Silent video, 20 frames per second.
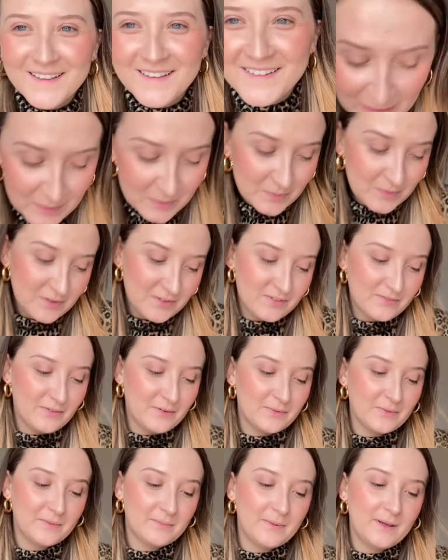What is wrong
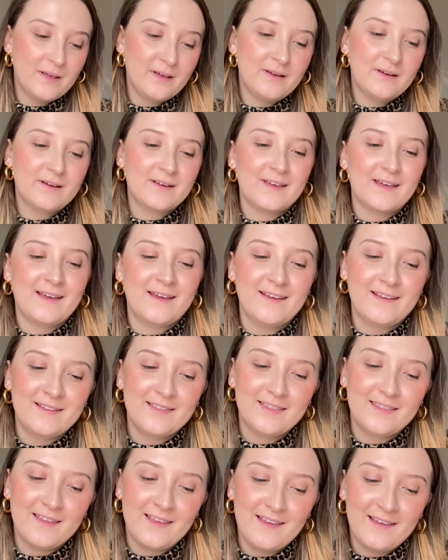with me? Okay,
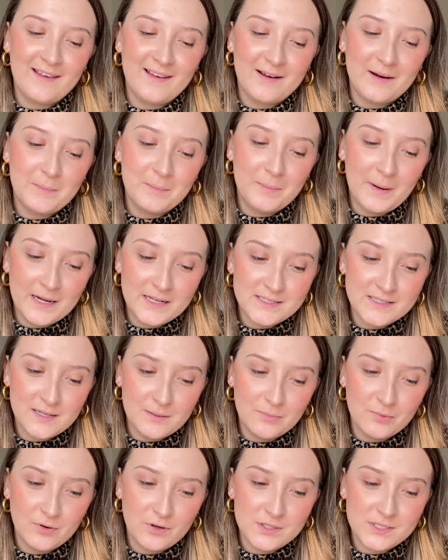the Butter
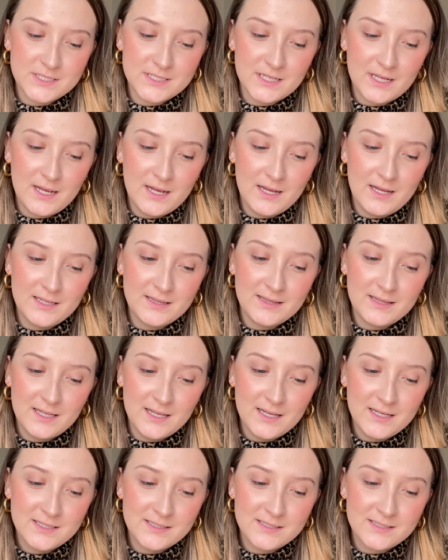Bronzer.
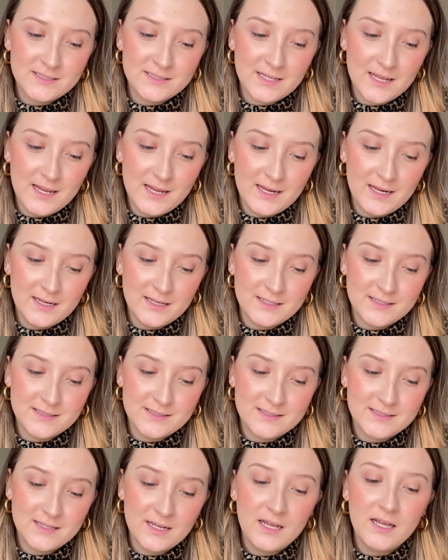This
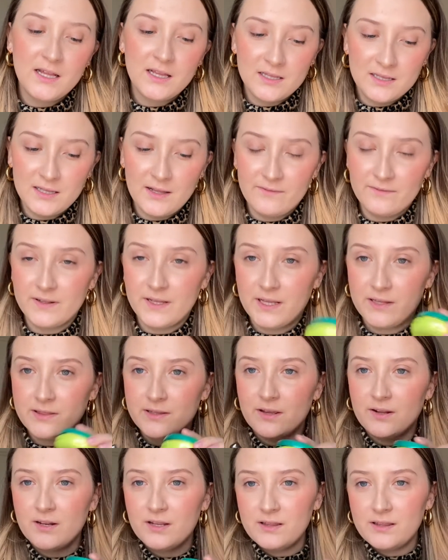is lovely. The
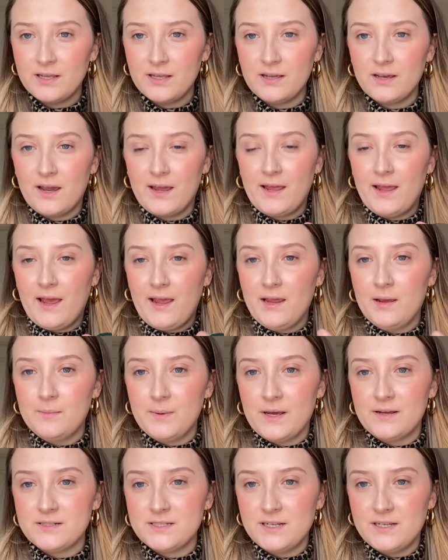only thing I hate
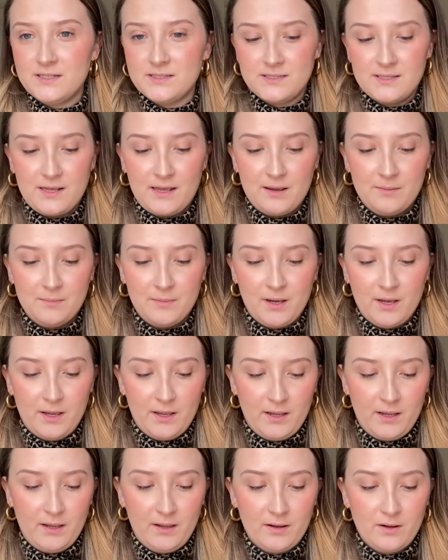about it is that
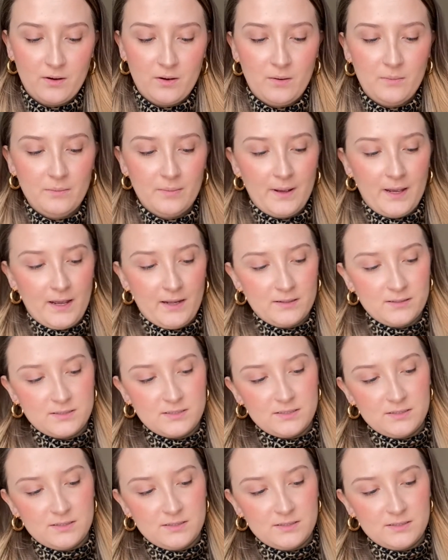my compact